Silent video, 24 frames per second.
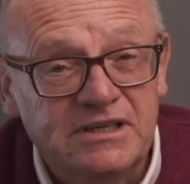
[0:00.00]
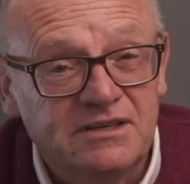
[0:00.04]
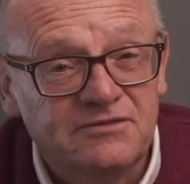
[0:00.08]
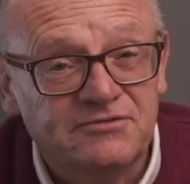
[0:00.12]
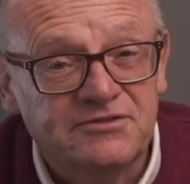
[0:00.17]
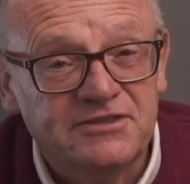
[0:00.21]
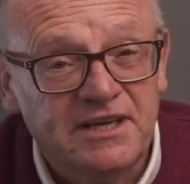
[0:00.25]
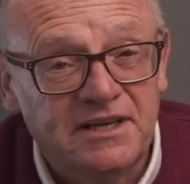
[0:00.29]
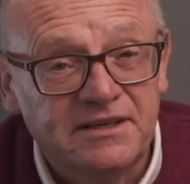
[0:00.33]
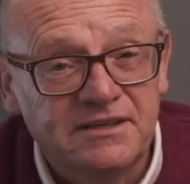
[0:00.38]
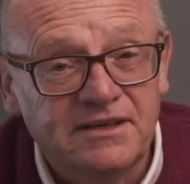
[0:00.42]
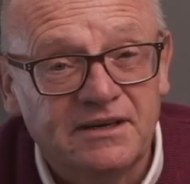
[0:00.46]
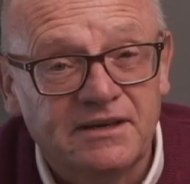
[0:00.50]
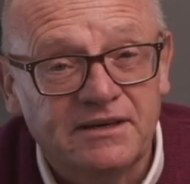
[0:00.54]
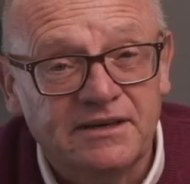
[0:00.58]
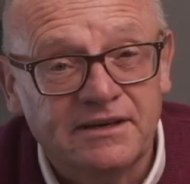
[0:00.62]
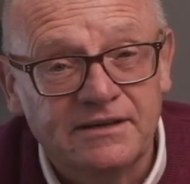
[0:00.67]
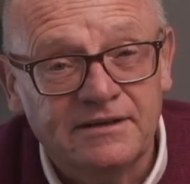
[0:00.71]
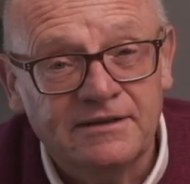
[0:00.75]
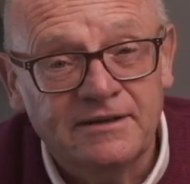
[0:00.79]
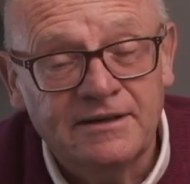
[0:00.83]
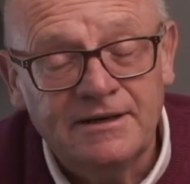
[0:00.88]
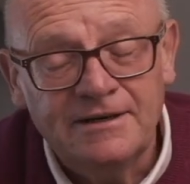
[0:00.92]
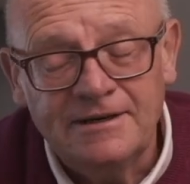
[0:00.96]
of sunlight.
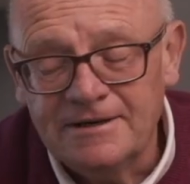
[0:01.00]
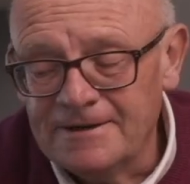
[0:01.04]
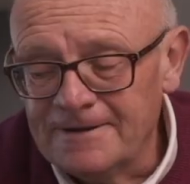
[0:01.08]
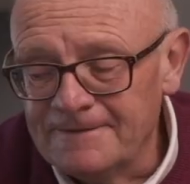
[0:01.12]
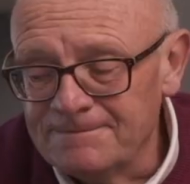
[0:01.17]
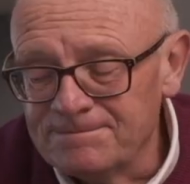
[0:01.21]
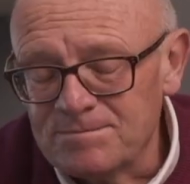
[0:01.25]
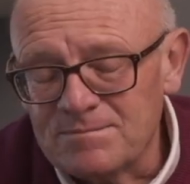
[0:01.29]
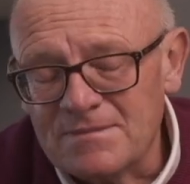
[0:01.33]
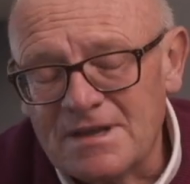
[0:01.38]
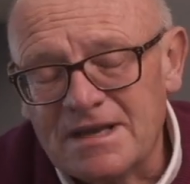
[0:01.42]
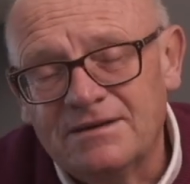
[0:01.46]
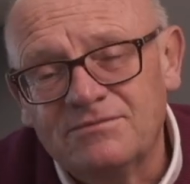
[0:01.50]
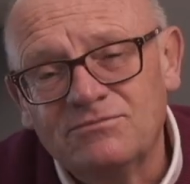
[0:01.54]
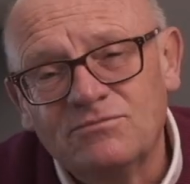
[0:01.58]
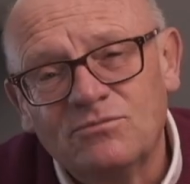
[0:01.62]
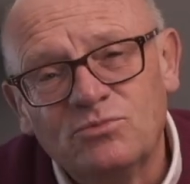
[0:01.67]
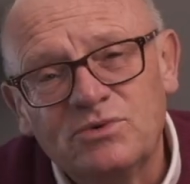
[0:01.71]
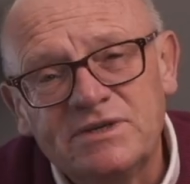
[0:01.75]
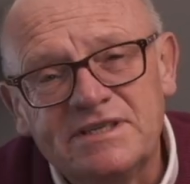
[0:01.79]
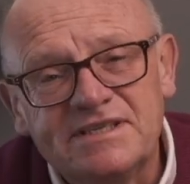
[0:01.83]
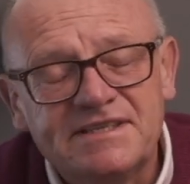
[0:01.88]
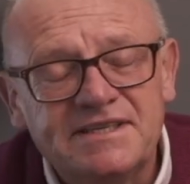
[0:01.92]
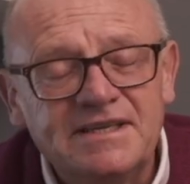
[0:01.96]
Um,
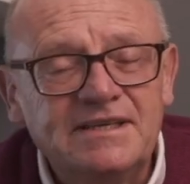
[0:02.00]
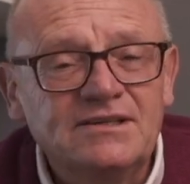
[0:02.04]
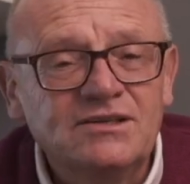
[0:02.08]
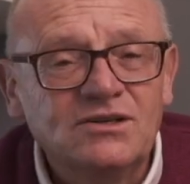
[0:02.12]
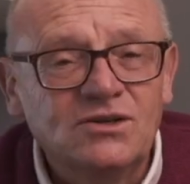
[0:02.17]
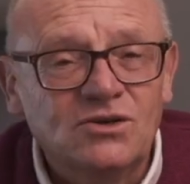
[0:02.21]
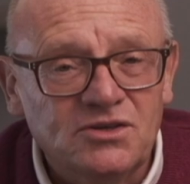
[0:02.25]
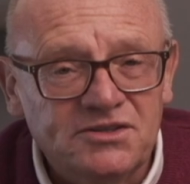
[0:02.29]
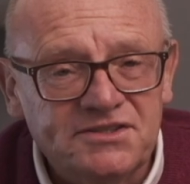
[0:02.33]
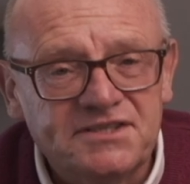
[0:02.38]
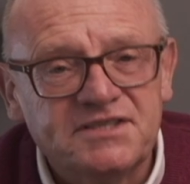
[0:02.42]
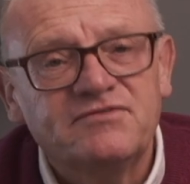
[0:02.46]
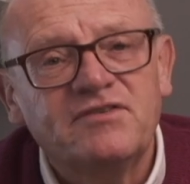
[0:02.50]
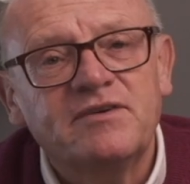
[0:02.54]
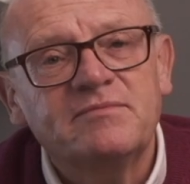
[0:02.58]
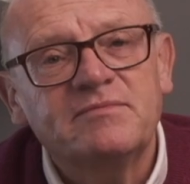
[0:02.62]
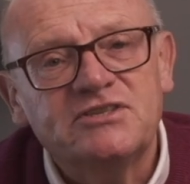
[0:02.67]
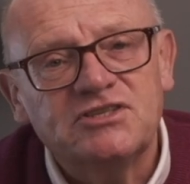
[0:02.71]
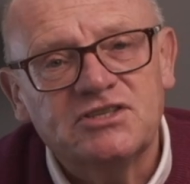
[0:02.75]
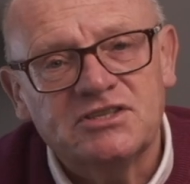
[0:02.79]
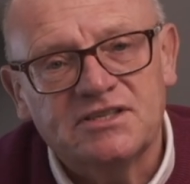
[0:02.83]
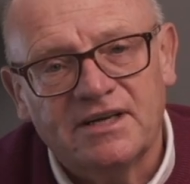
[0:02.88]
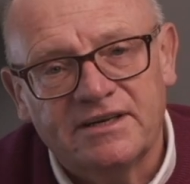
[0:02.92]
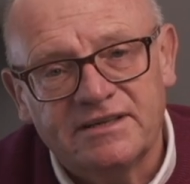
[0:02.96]
we see lots of
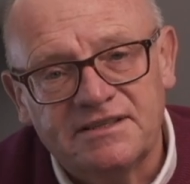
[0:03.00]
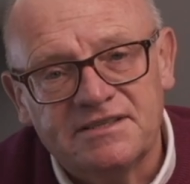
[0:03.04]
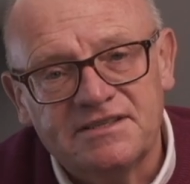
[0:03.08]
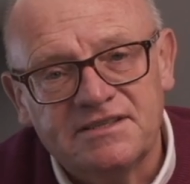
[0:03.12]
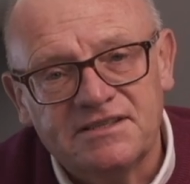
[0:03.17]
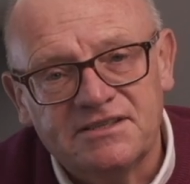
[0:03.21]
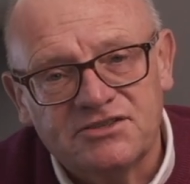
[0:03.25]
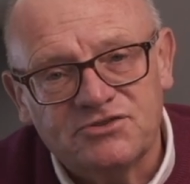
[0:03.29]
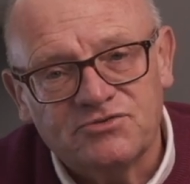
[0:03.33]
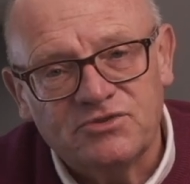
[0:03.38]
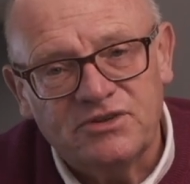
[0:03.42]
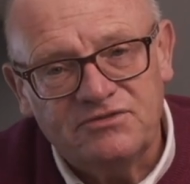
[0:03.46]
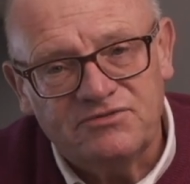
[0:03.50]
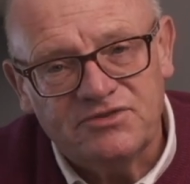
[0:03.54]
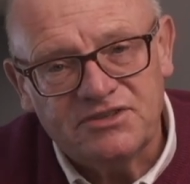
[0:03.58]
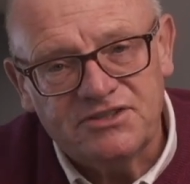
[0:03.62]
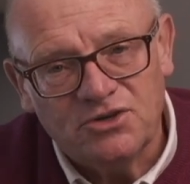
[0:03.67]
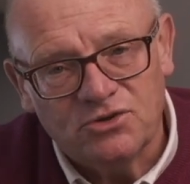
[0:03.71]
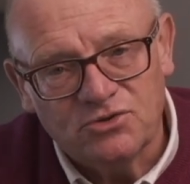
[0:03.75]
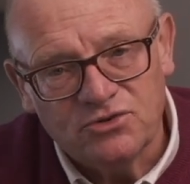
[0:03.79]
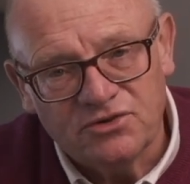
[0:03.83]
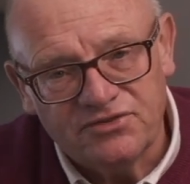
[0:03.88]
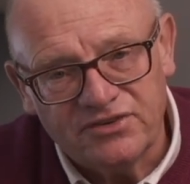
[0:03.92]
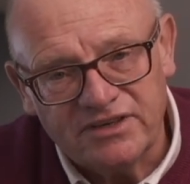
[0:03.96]
images like this in street
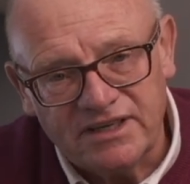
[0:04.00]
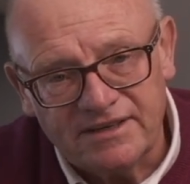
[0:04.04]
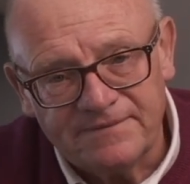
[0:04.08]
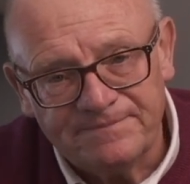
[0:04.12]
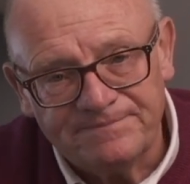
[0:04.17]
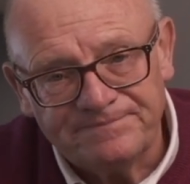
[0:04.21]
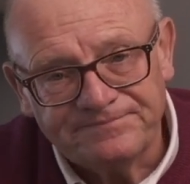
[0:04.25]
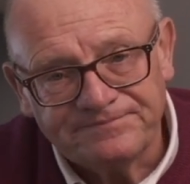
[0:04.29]
photography.